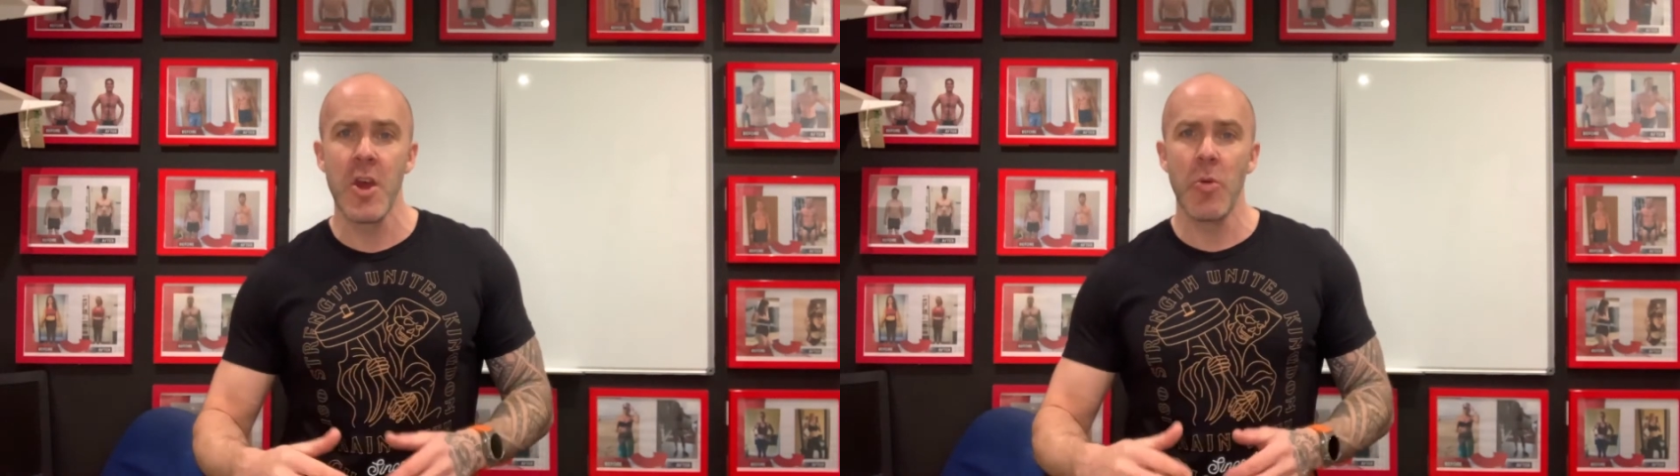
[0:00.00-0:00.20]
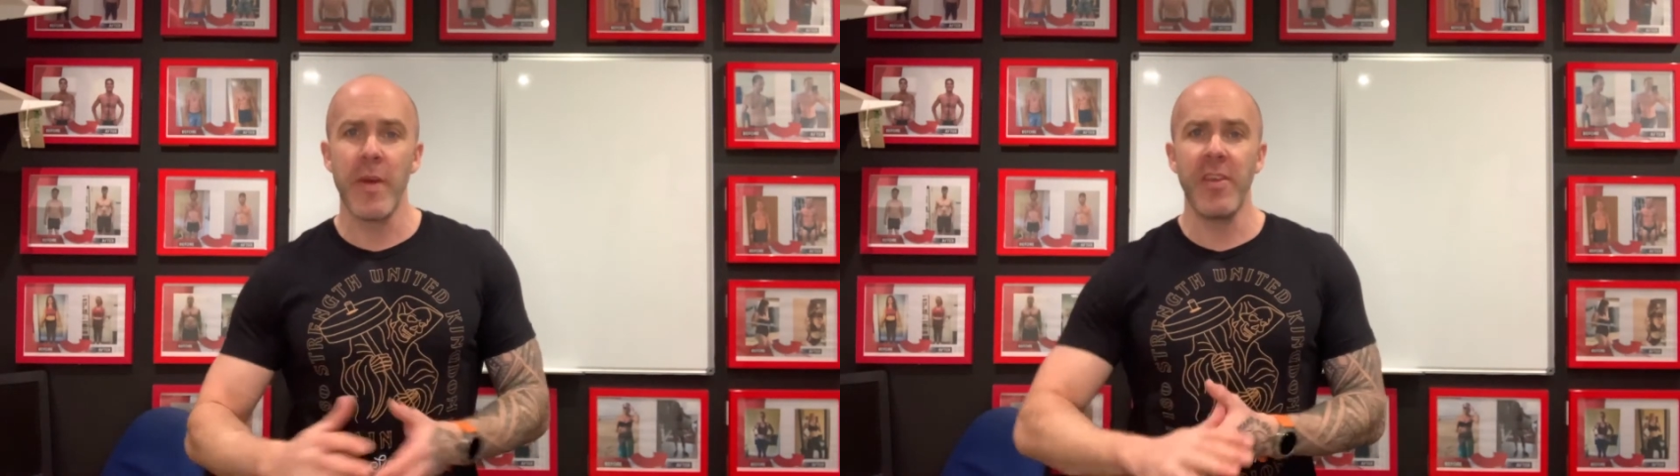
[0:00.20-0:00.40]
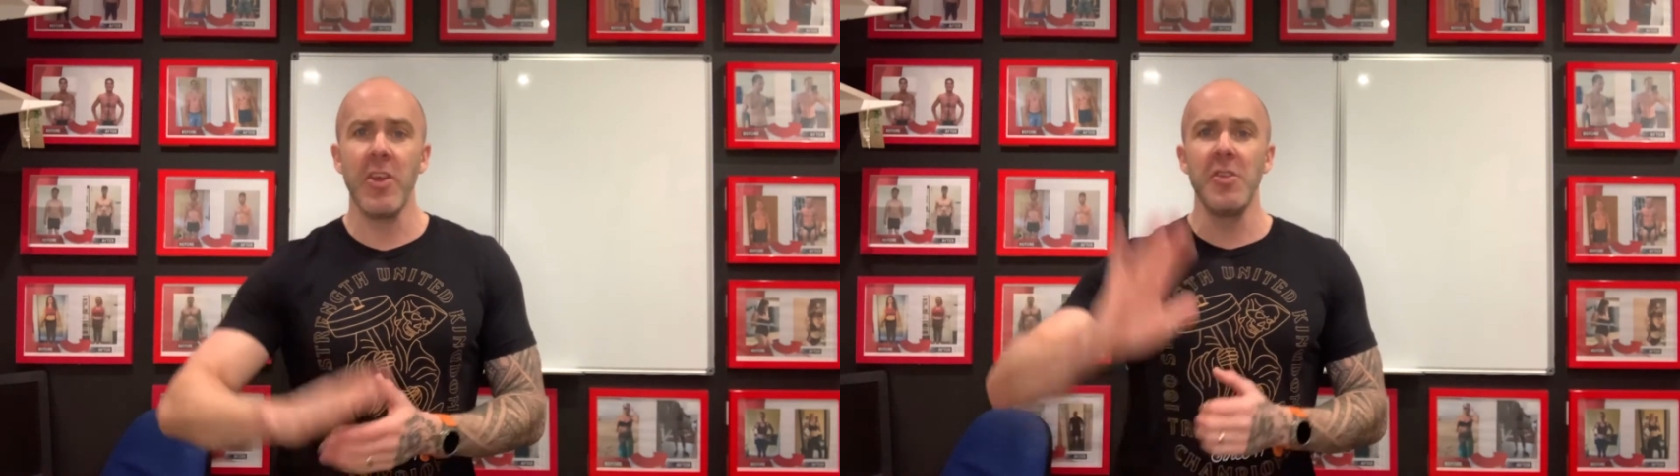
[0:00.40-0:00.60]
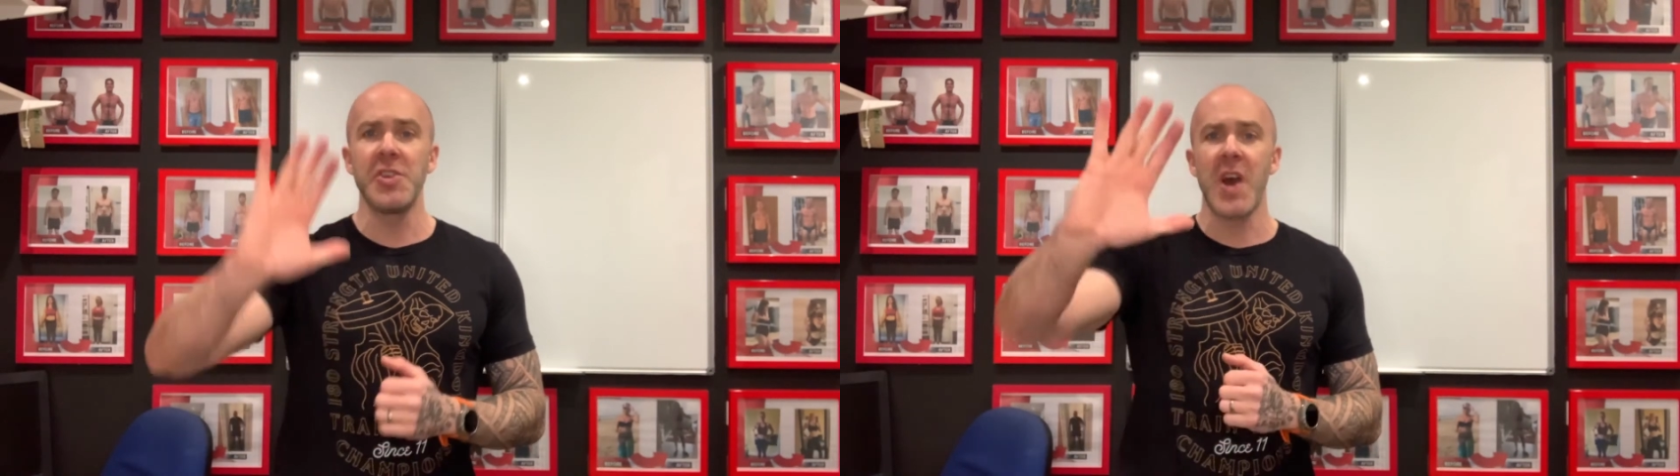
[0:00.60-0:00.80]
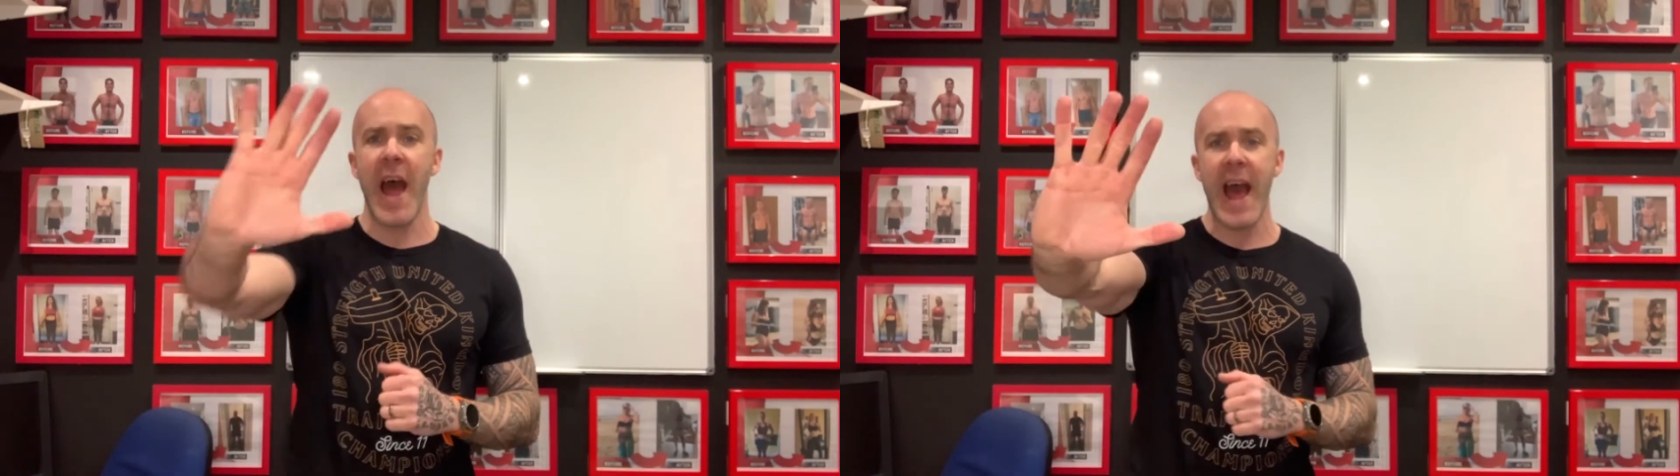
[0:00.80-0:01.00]
Whether you use your
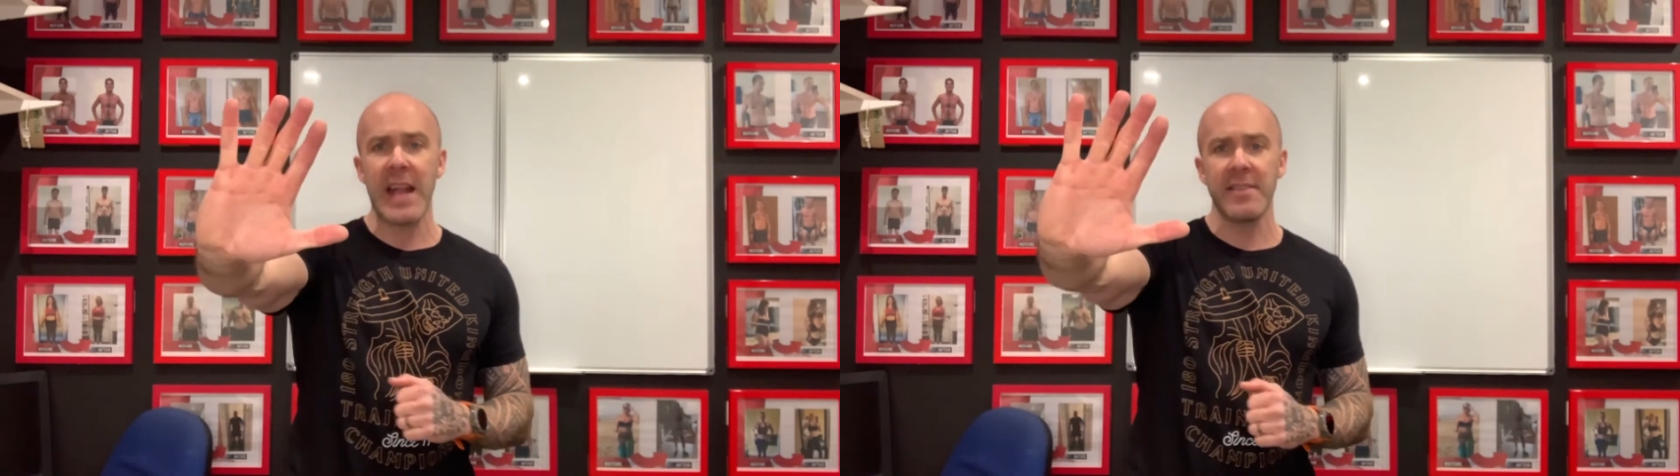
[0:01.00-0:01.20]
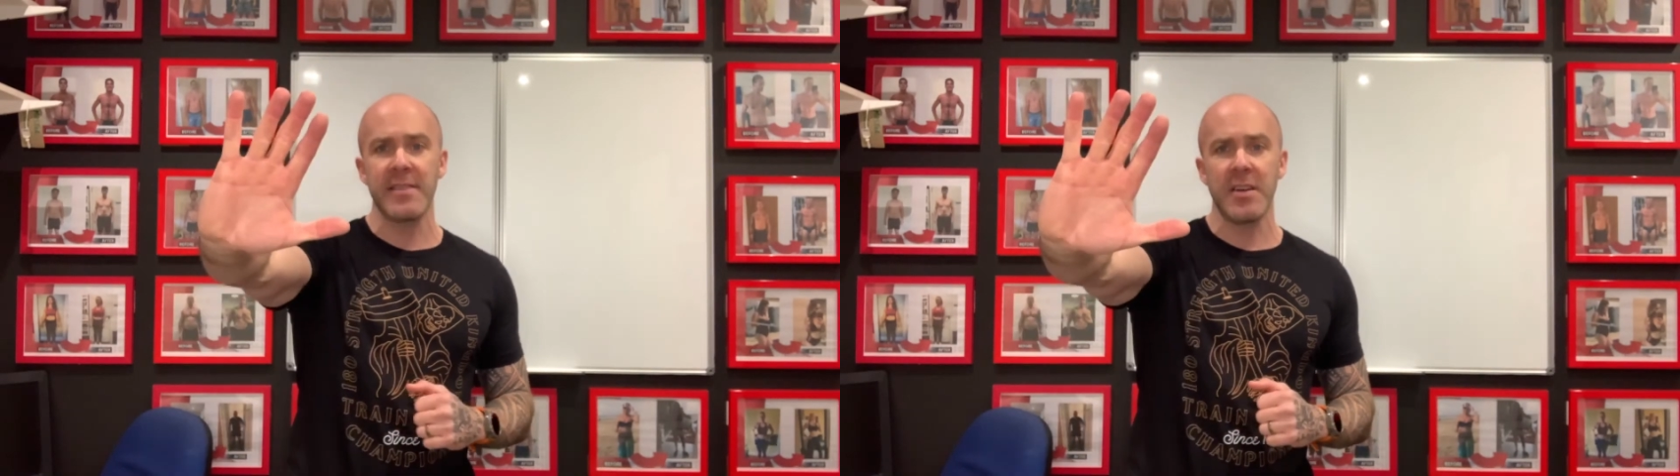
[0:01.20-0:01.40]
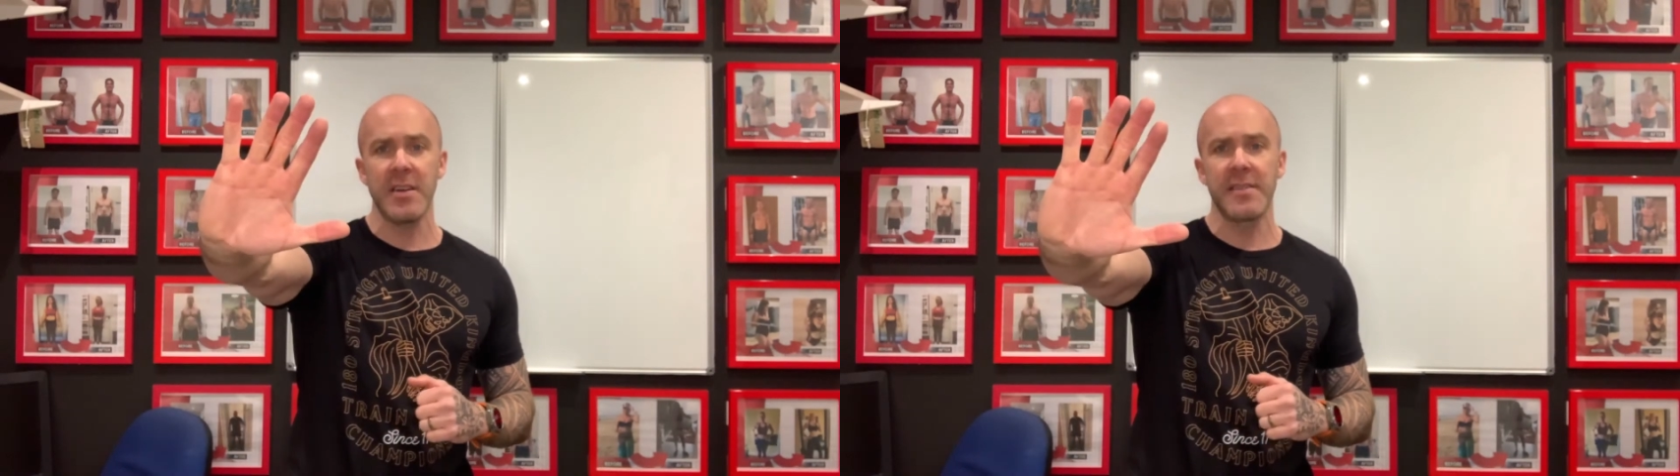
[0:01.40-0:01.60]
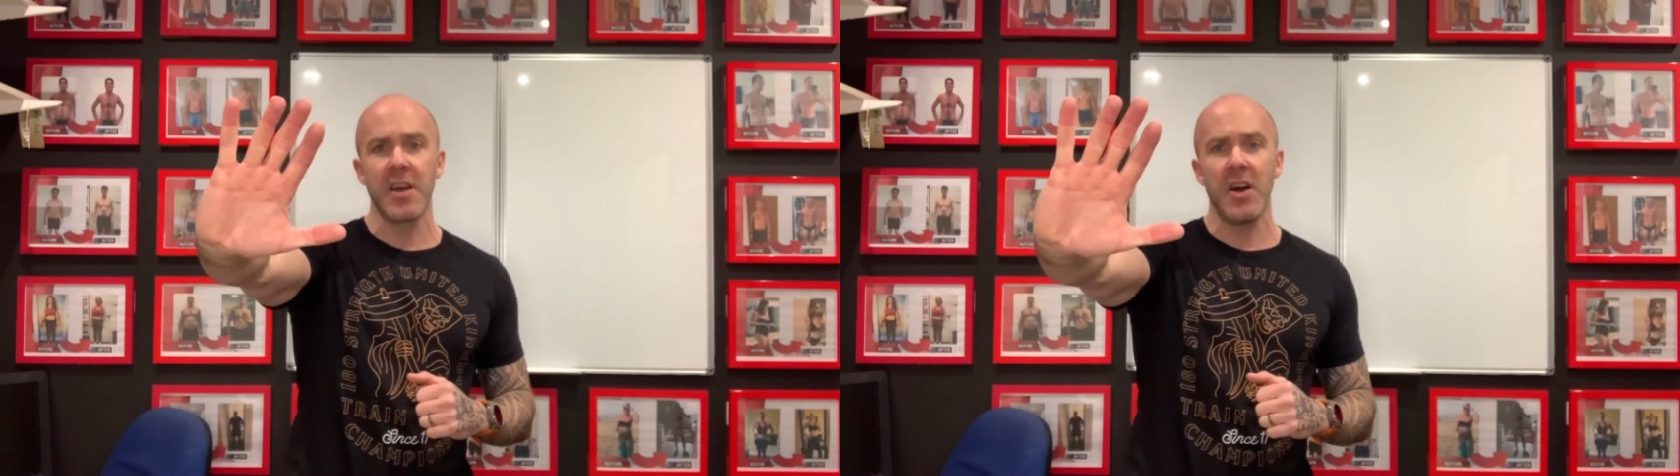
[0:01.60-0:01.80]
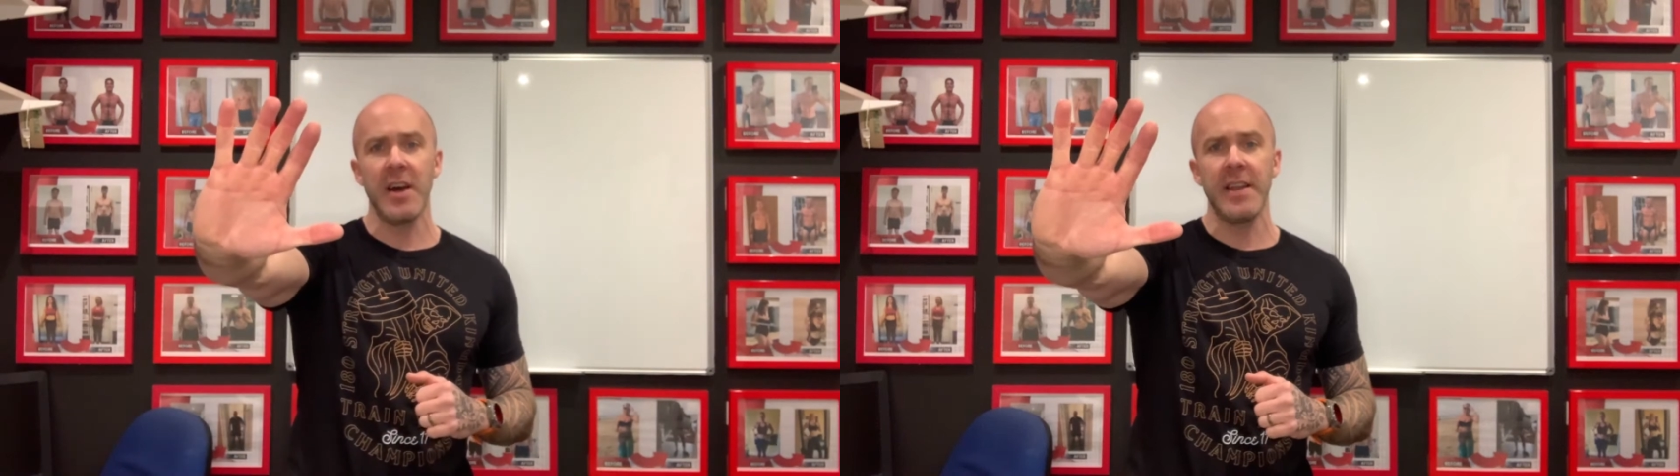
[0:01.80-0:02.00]
hand size
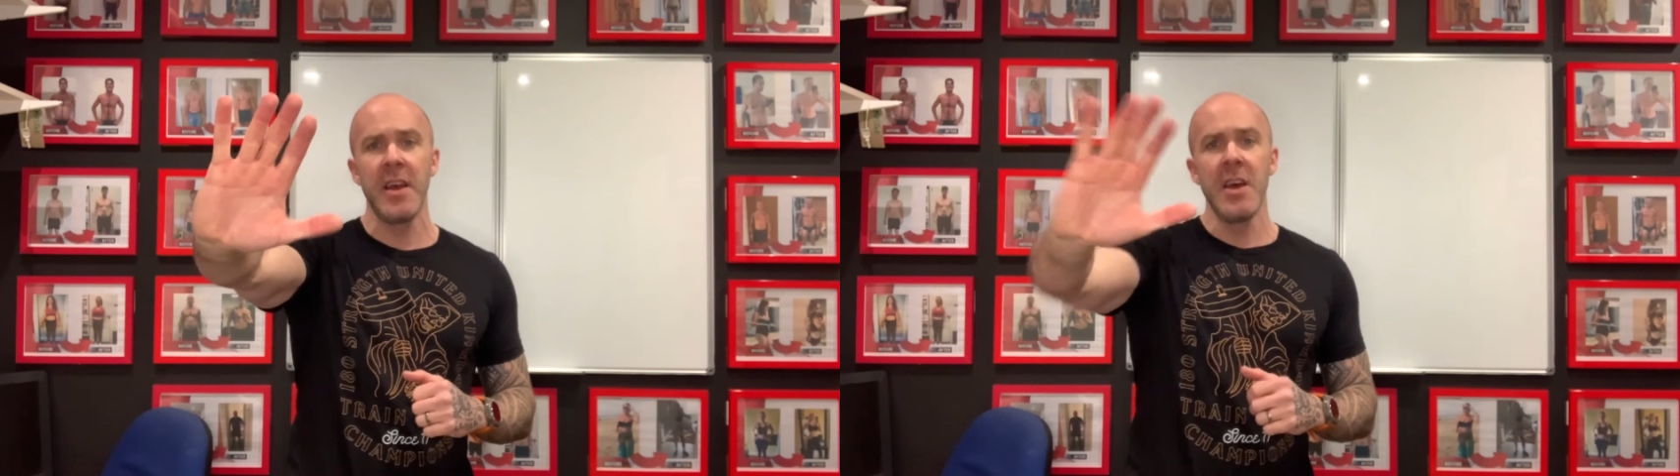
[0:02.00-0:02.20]
guide